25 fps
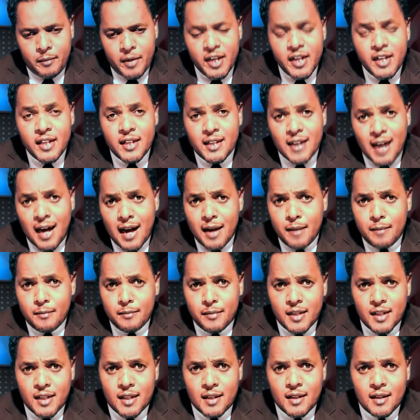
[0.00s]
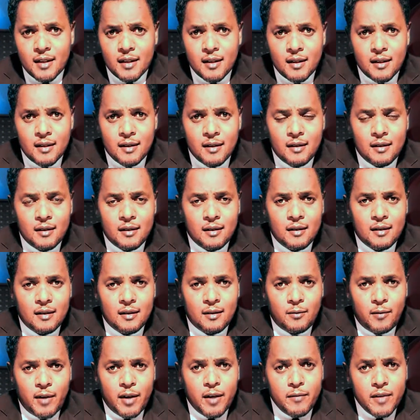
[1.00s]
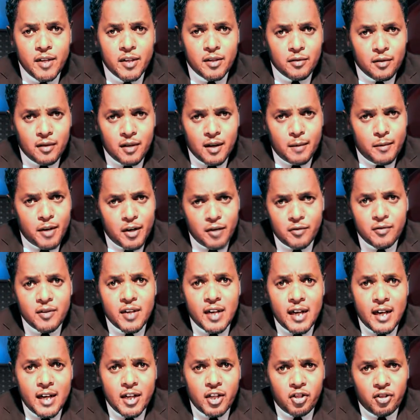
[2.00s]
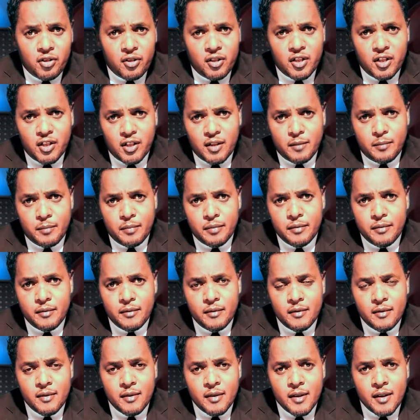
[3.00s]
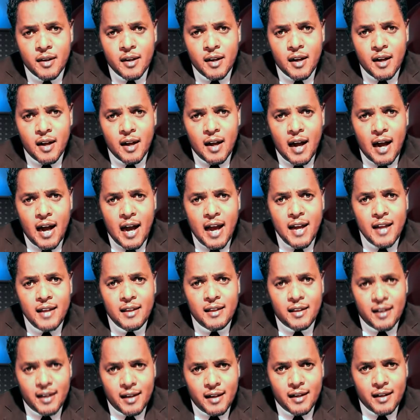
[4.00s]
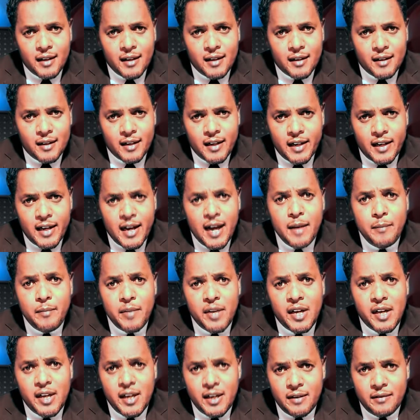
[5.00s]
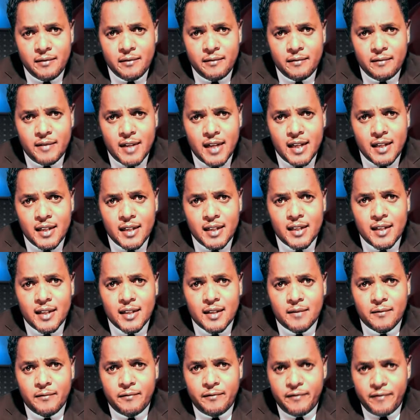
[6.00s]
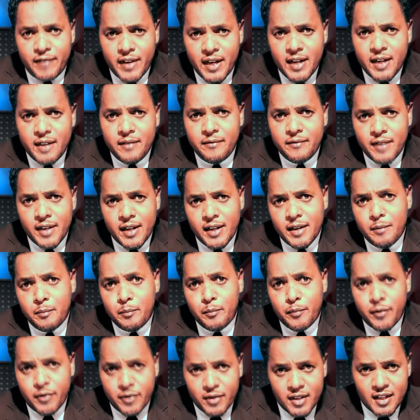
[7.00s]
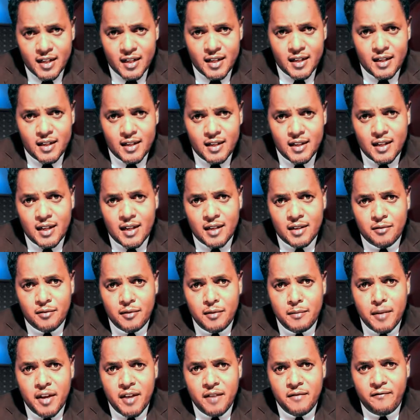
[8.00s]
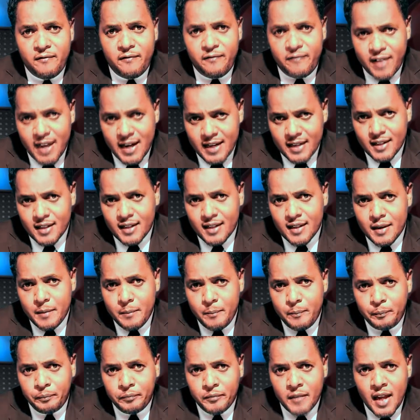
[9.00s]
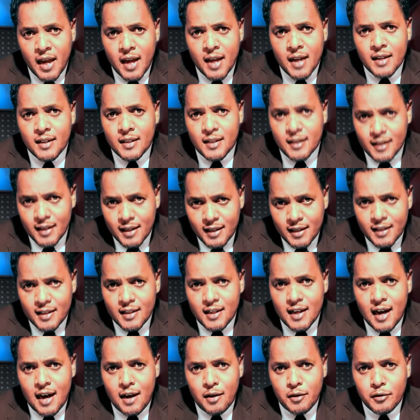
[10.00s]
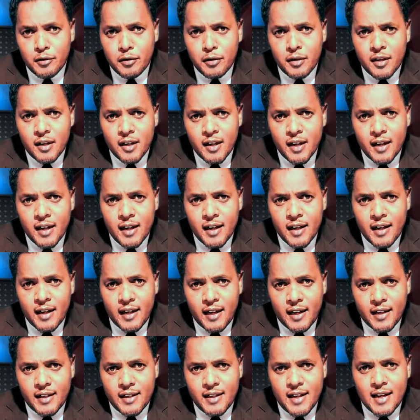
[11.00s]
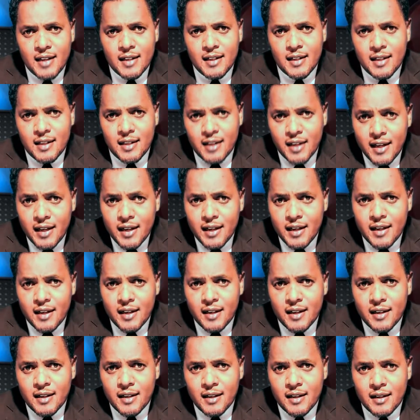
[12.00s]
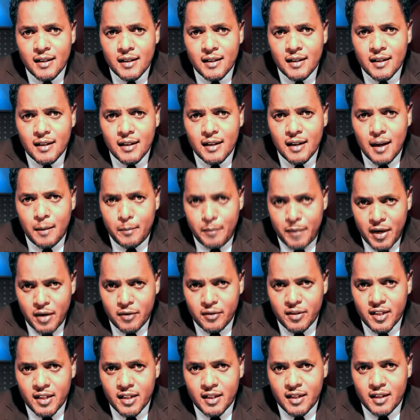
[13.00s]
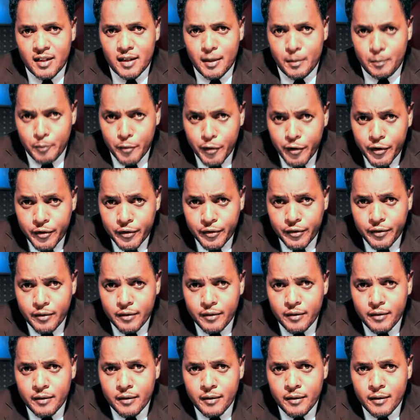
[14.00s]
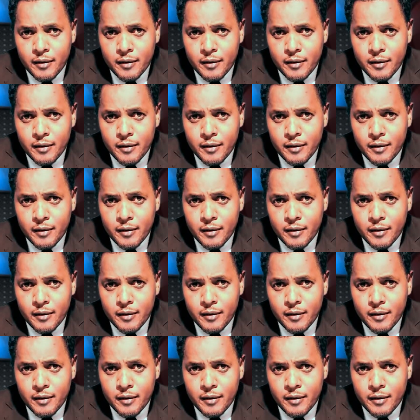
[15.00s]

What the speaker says: Many times when we talk about relationship, I think and I believe that it is very, very important that we may first sit down and just think about it the more.